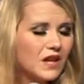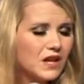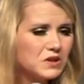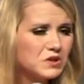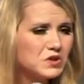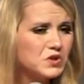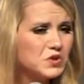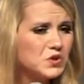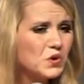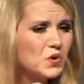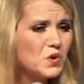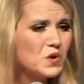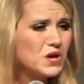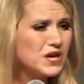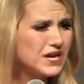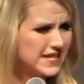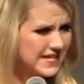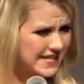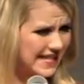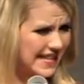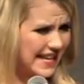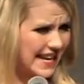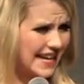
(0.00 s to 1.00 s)

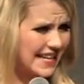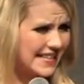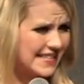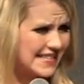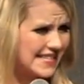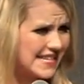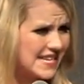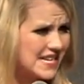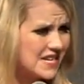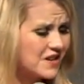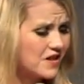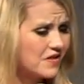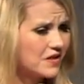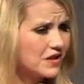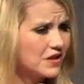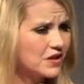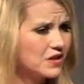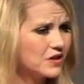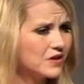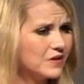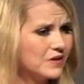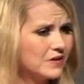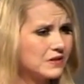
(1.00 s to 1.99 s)
stories that I'd seen on the
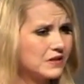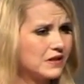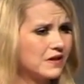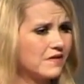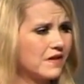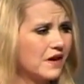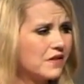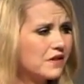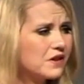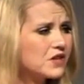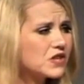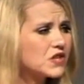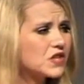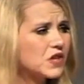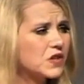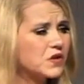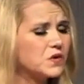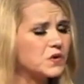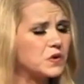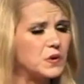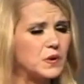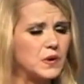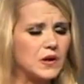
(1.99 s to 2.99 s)
news of other
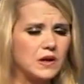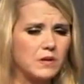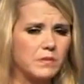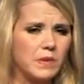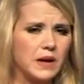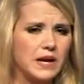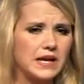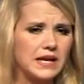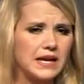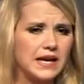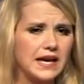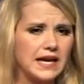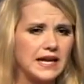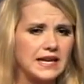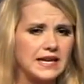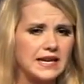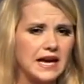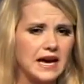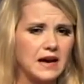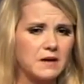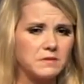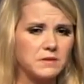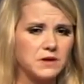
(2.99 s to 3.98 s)
children who had been
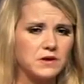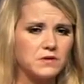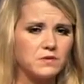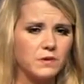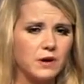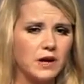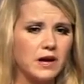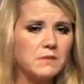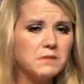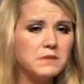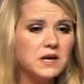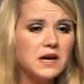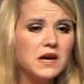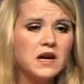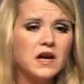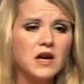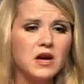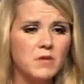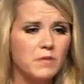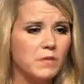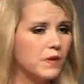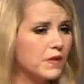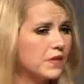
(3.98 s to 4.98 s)
kidnapped and raped,
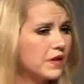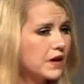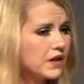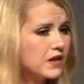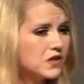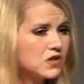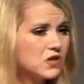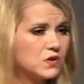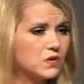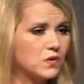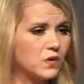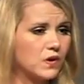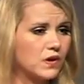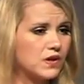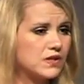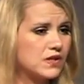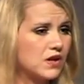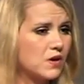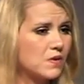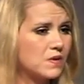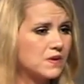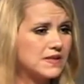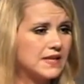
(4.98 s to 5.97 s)
but their stories
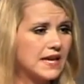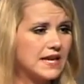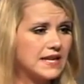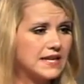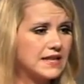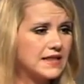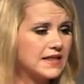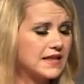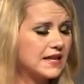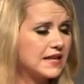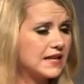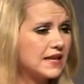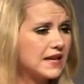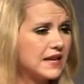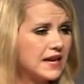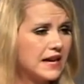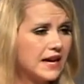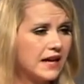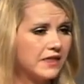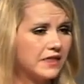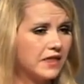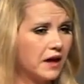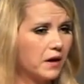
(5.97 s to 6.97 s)
always ended that
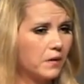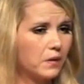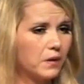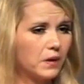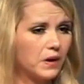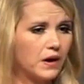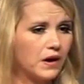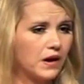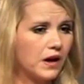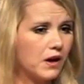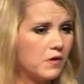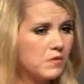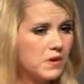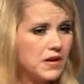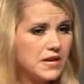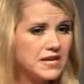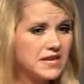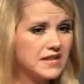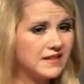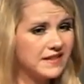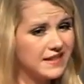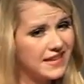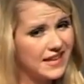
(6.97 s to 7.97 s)
they were
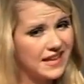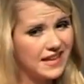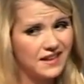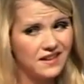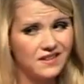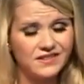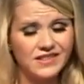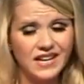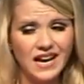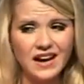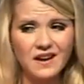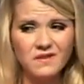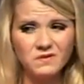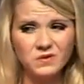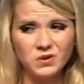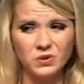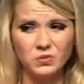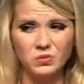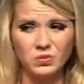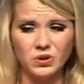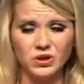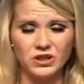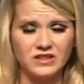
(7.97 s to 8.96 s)
immediately killed
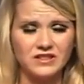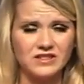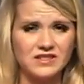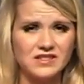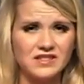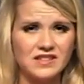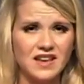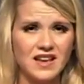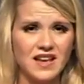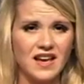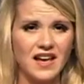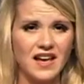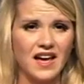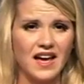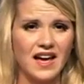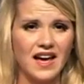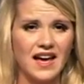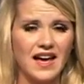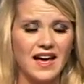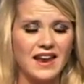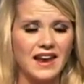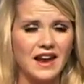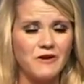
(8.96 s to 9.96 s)
afterwards.
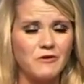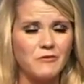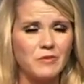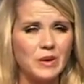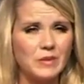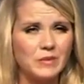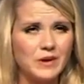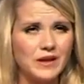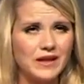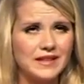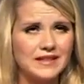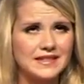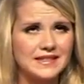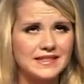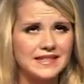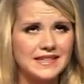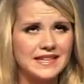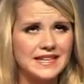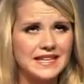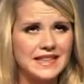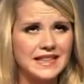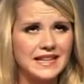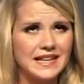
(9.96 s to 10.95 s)
And I remember
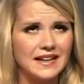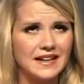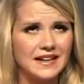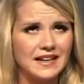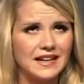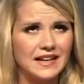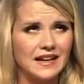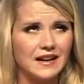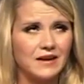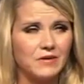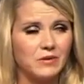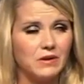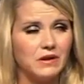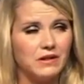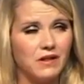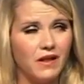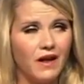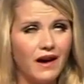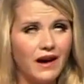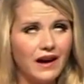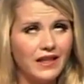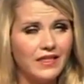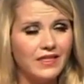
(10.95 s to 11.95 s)
sitting there, well,
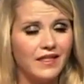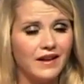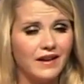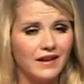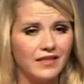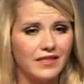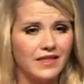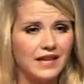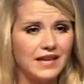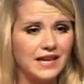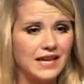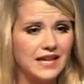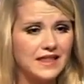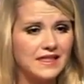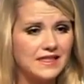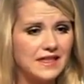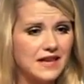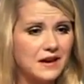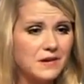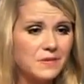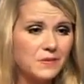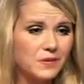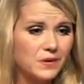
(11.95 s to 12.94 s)
lying there, thinking
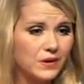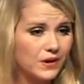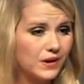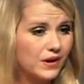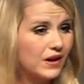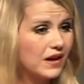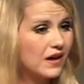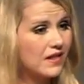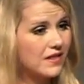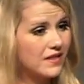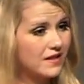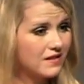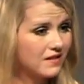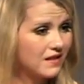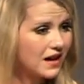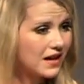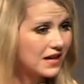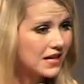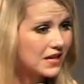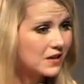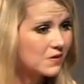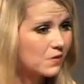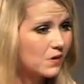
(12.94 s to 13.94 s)
they were the
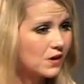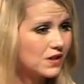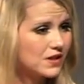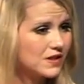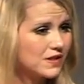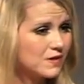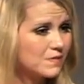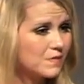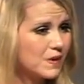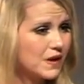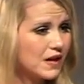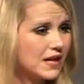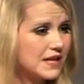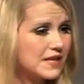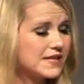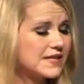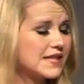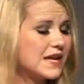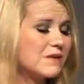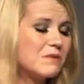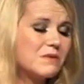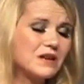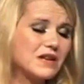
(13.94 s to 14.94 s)
lucky ones because
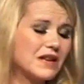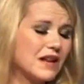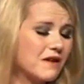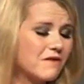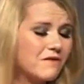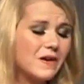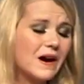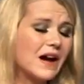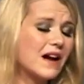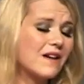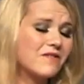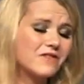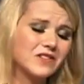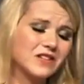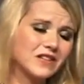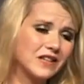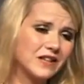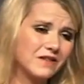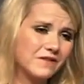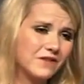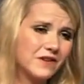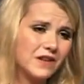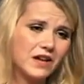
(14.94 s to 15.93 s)
they would never have to
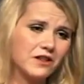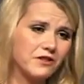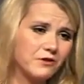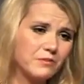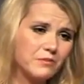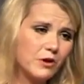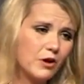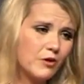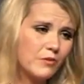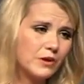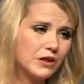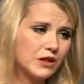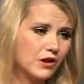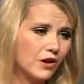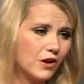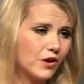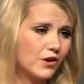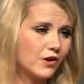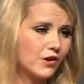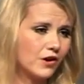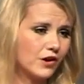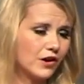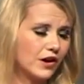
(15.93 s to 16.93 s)
live another moment
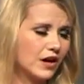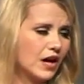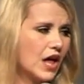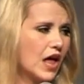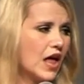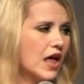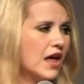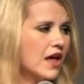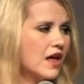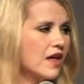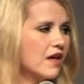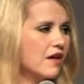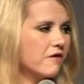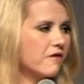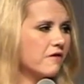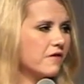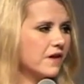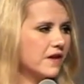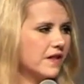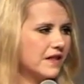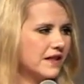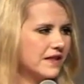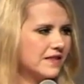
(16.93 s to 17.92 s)
longer
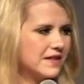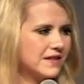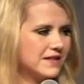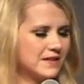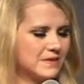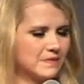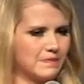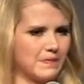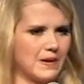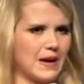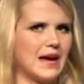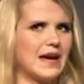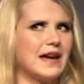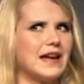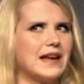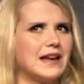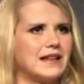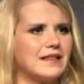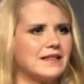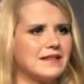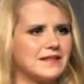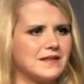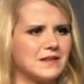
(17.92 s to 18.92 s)
feeling this
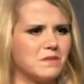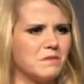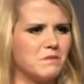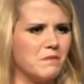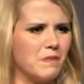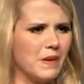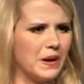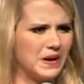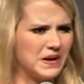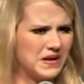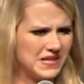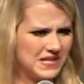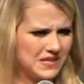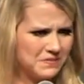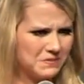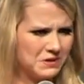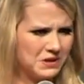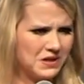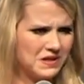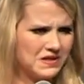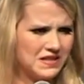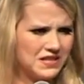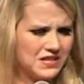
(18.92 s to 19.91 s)
pain and this
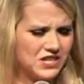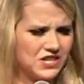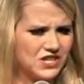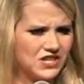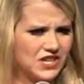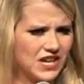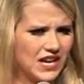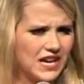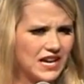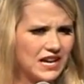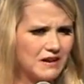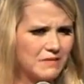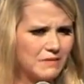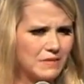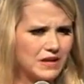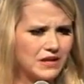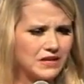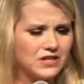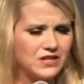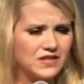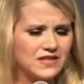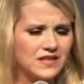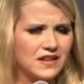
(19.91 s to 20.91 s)
embarrassment and this shame
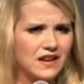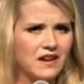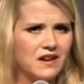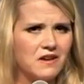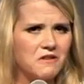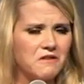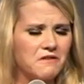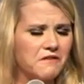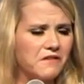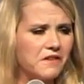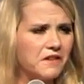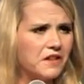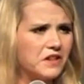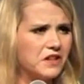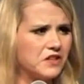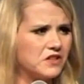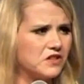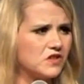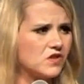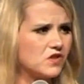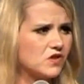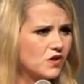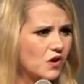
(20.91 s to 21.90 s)
and just feeling
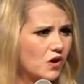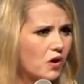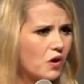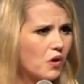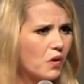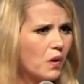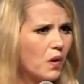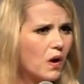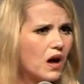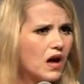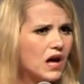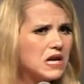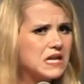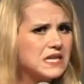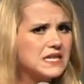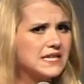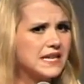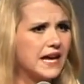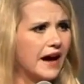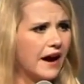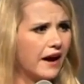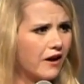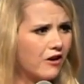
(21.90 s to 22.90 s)
so
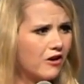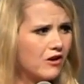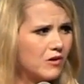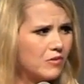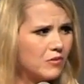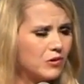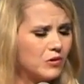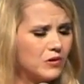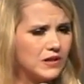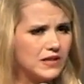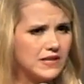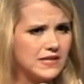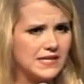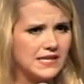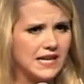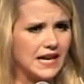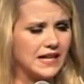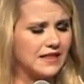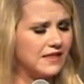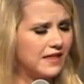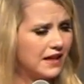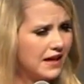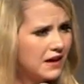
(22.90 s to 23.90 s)
terrible
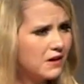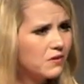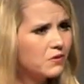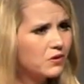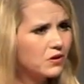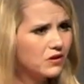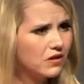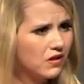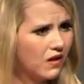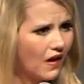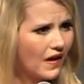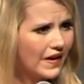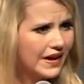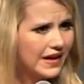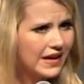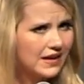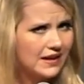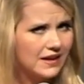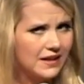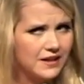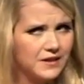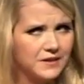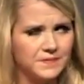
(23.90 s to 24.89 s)
inside. They were
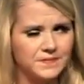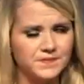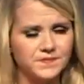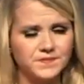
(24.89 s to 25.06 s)
lucky.